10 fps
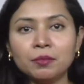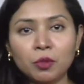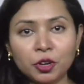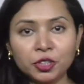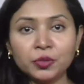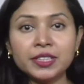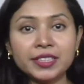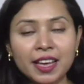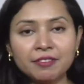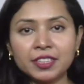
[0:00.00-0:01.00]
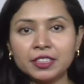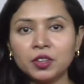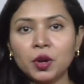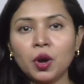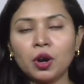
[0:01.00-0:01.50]
Module 7
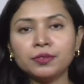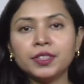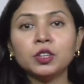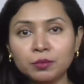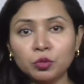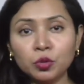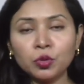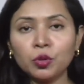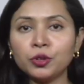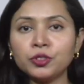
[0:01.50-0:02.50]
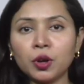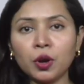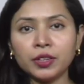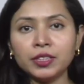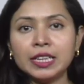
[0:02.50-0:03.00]
of the MOOC course
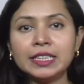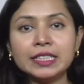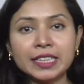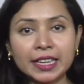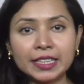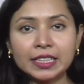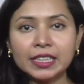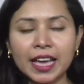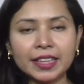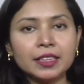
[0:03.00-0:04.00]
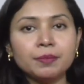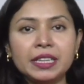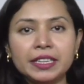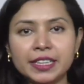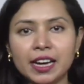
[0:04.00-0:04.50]
on Gender and the
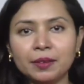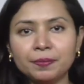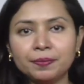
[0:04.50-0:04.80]
Media.